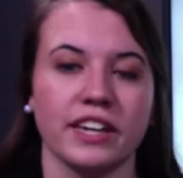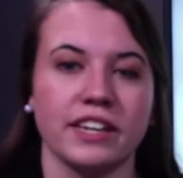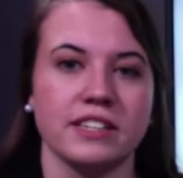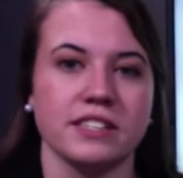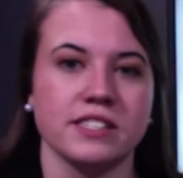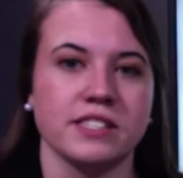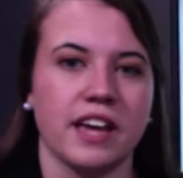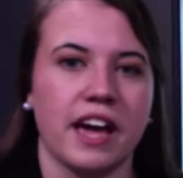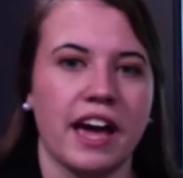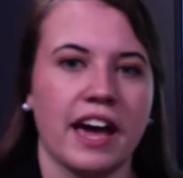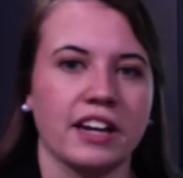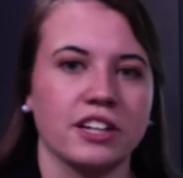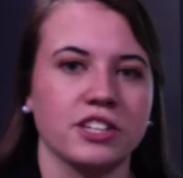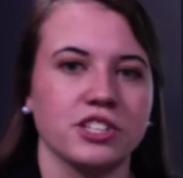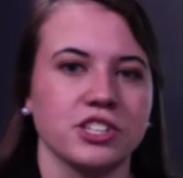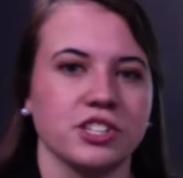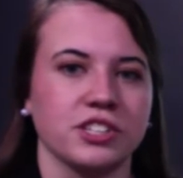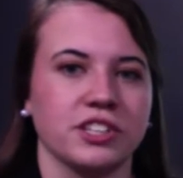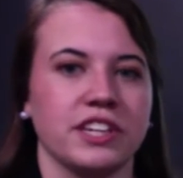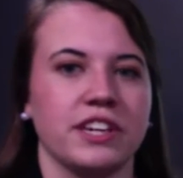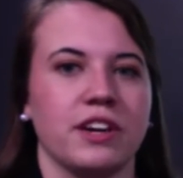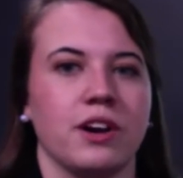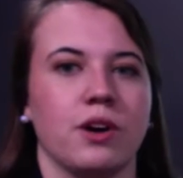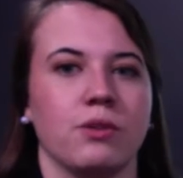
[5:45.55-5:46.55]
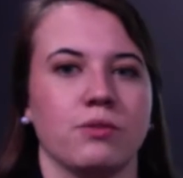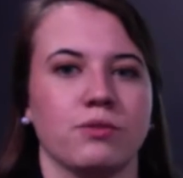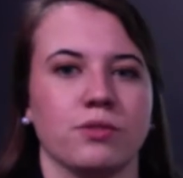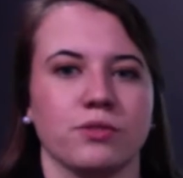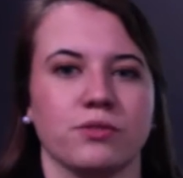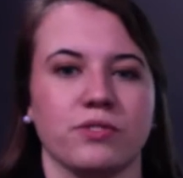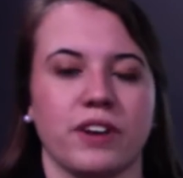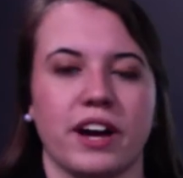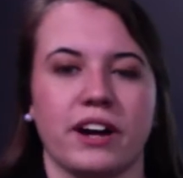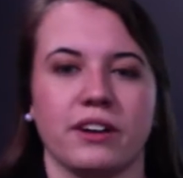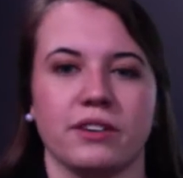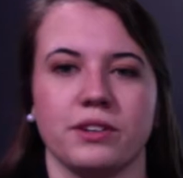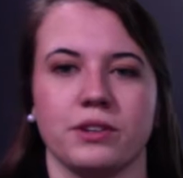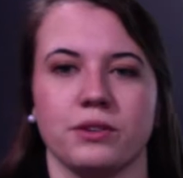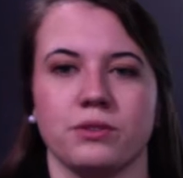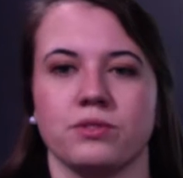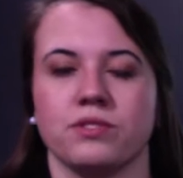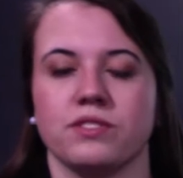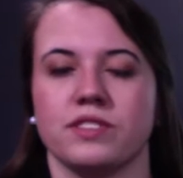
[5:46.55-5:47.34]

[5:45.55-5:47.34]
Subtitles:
is actually overvalued.